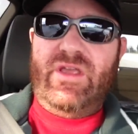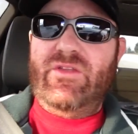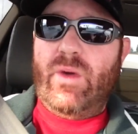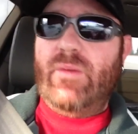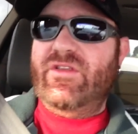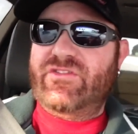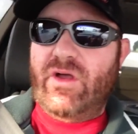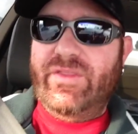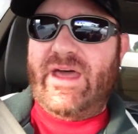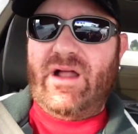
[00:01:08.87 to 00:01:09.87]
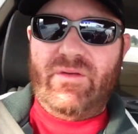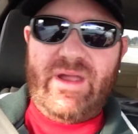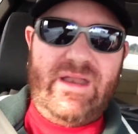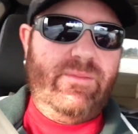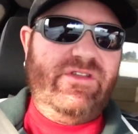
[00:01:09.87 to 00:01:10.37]
Either way, we sold that
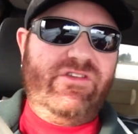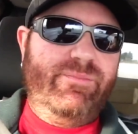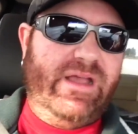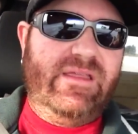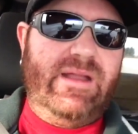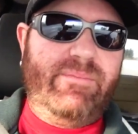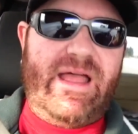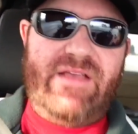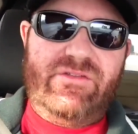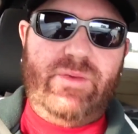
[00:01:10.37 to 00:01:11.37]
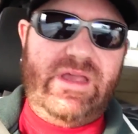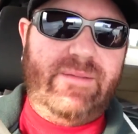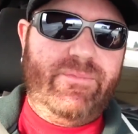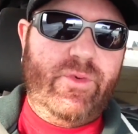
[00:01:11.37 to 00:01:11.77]
already. We just picked it up last week.